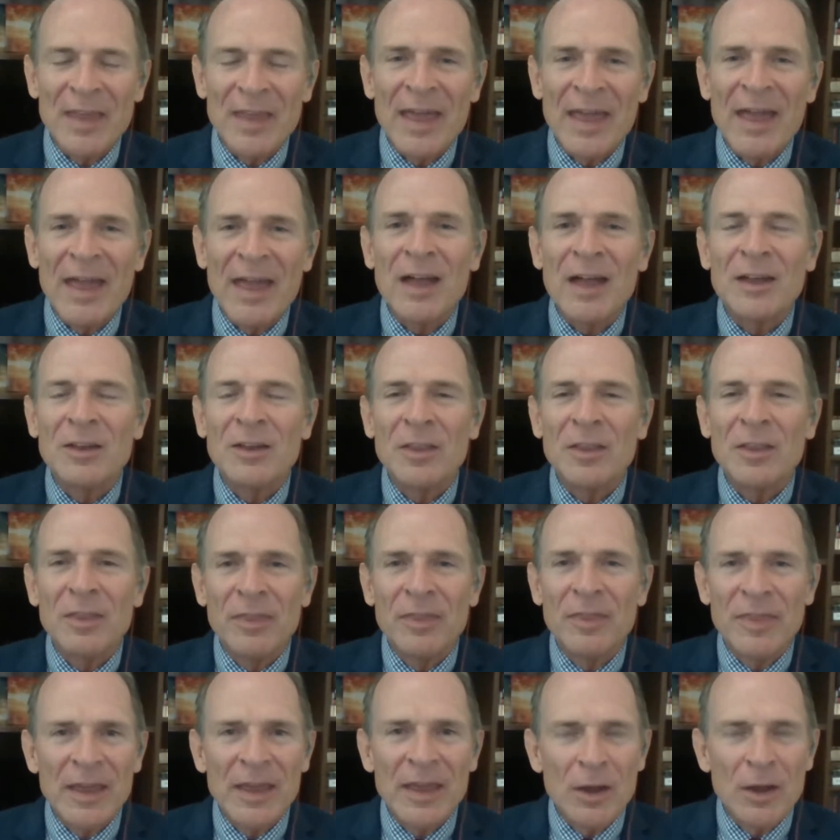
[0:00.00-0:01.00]

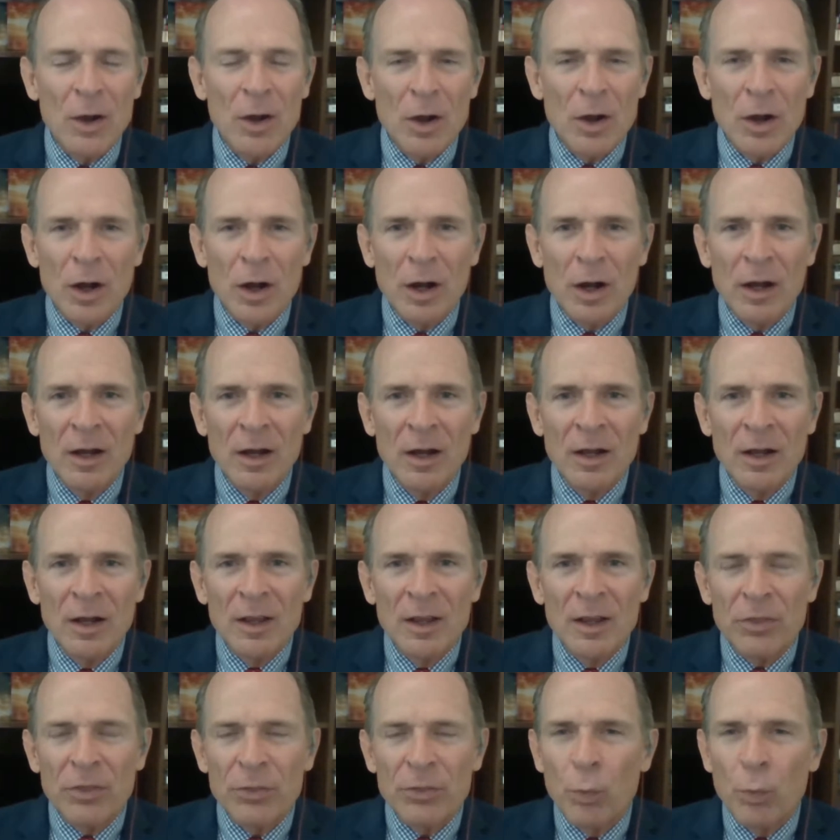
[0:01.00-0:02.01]
And they are
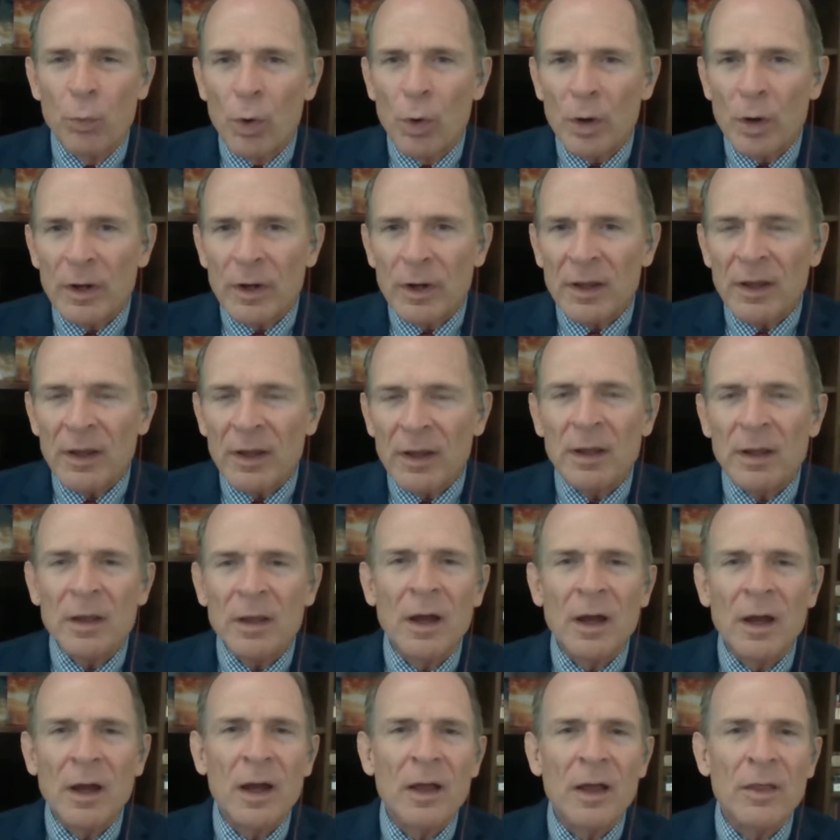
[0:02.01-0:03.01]
thwarting
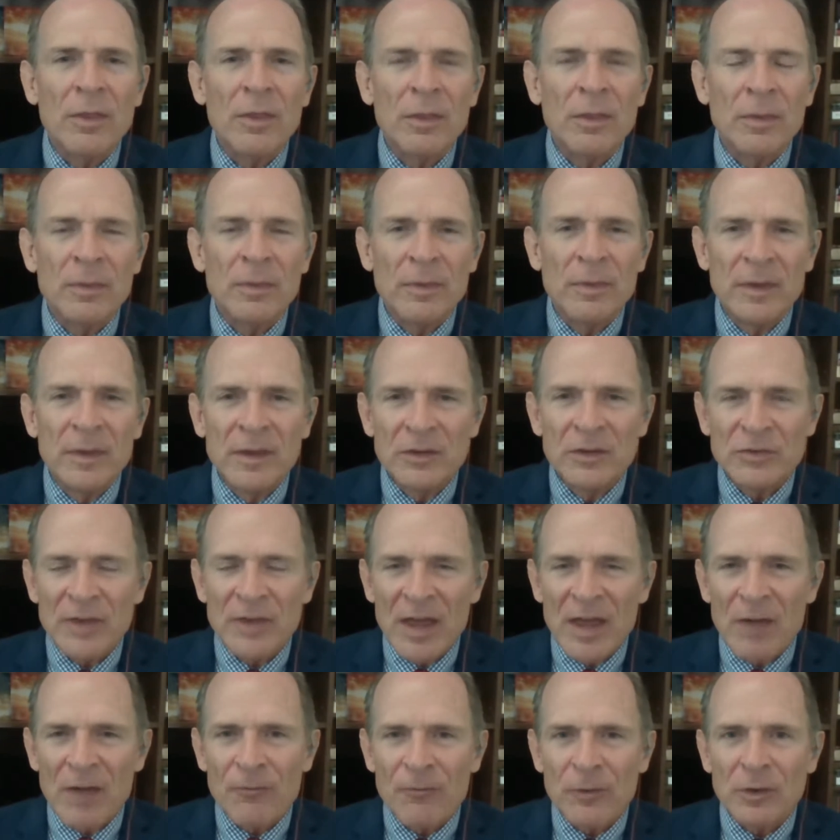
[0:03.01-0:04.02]
his
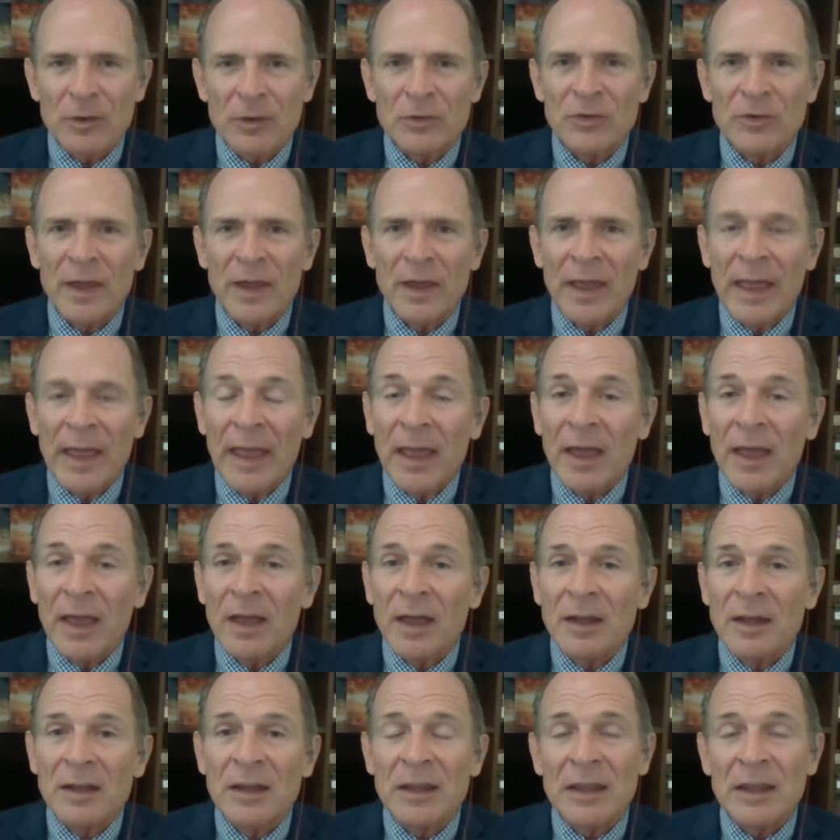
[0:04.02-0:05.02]
efforts
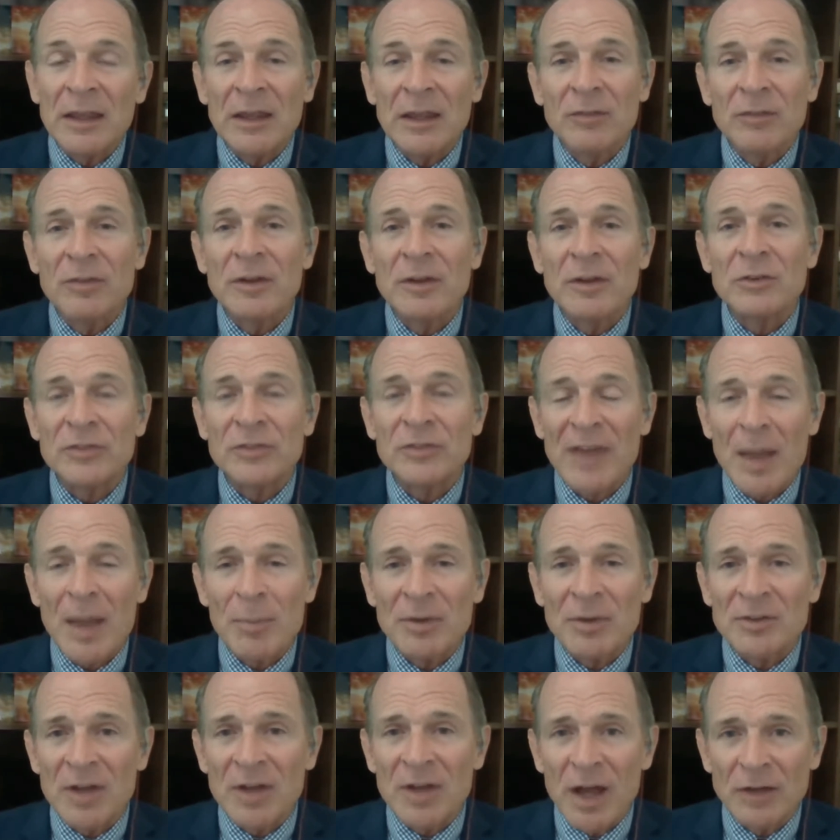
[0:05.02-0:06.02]
and even
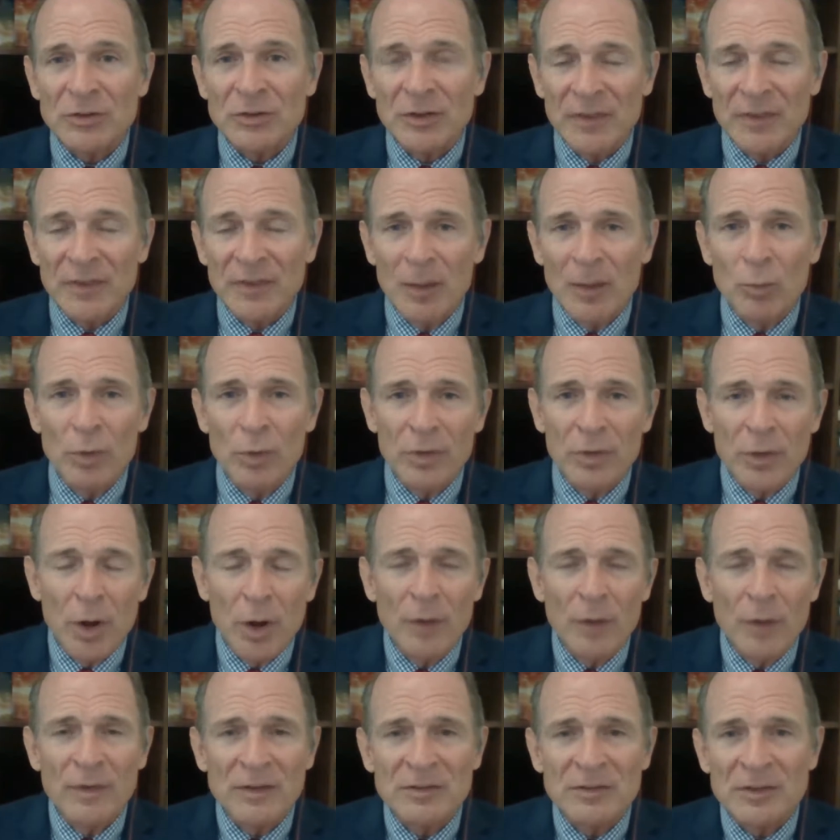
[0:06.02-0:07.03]
sabotaging them with
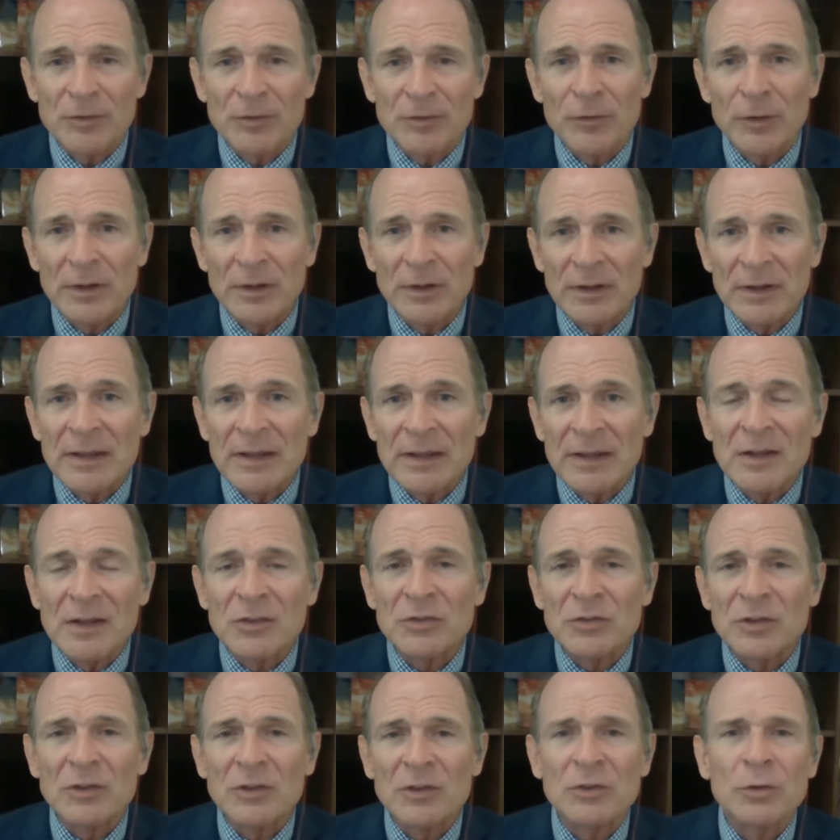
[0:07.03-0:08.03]
all these different
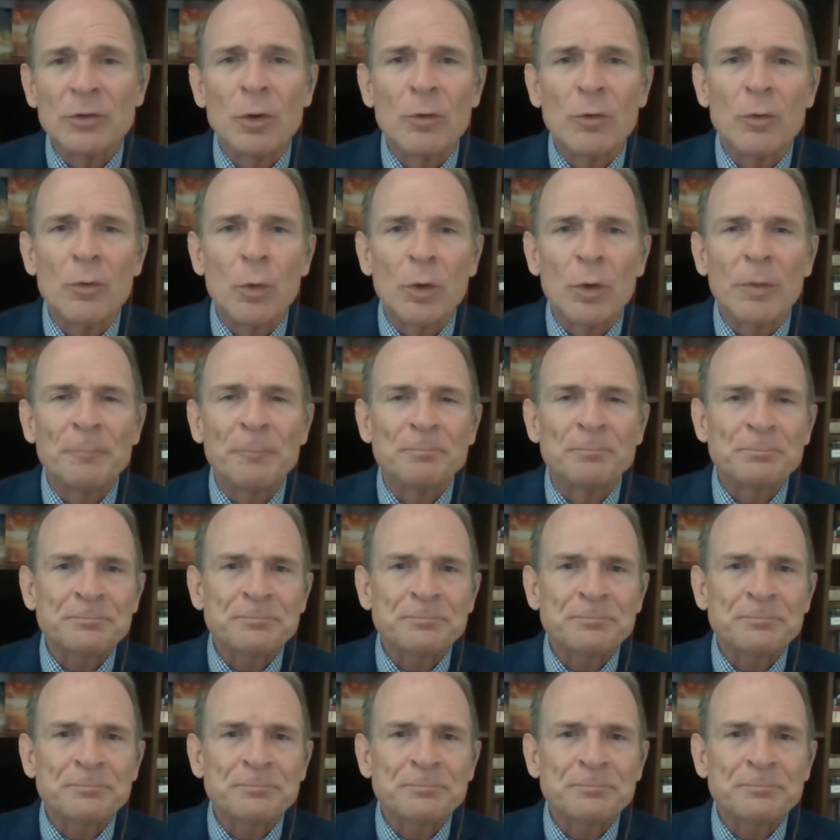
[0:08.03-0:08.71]
leaks and so forth.